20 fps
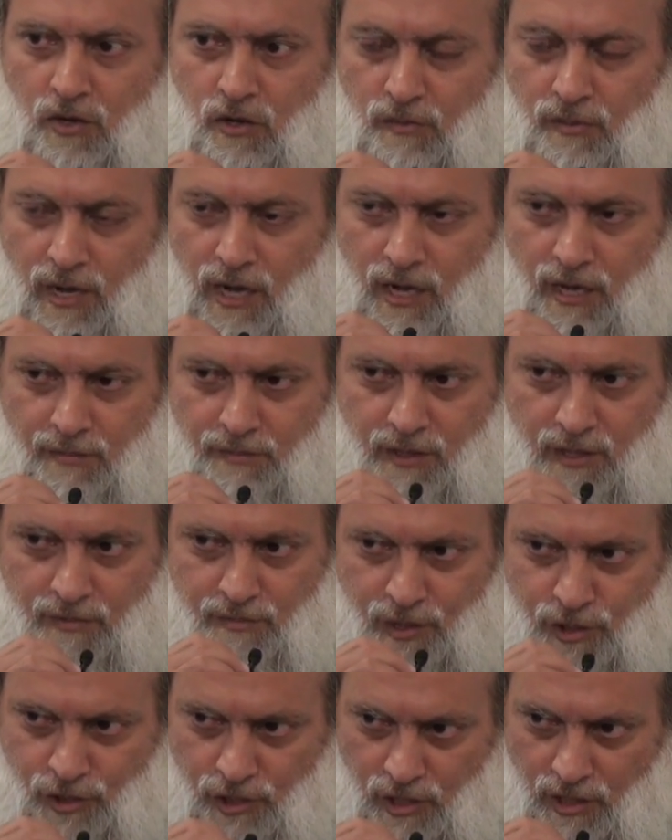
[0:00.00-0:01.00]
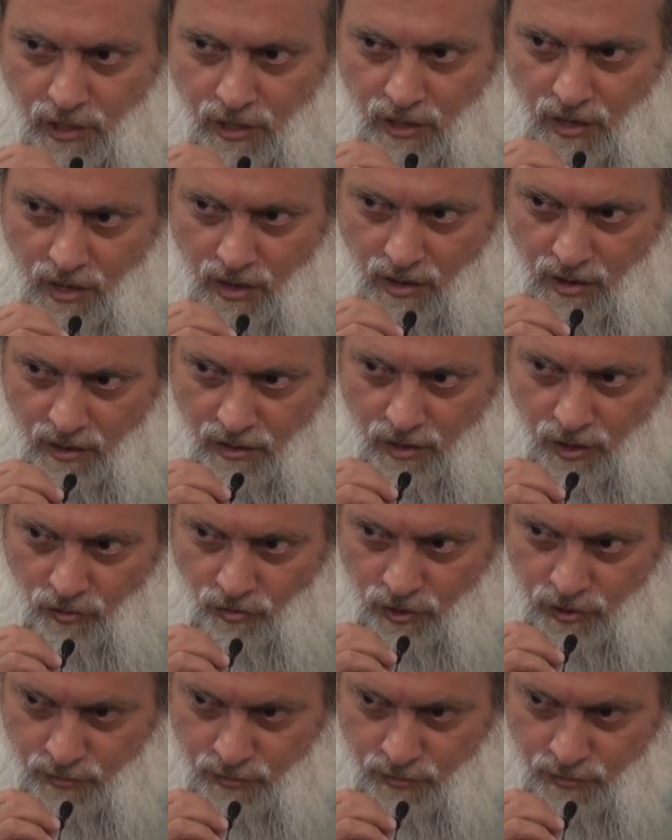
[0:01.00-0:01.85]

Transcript: Nu'man bin Bashir, radiallahu anhu,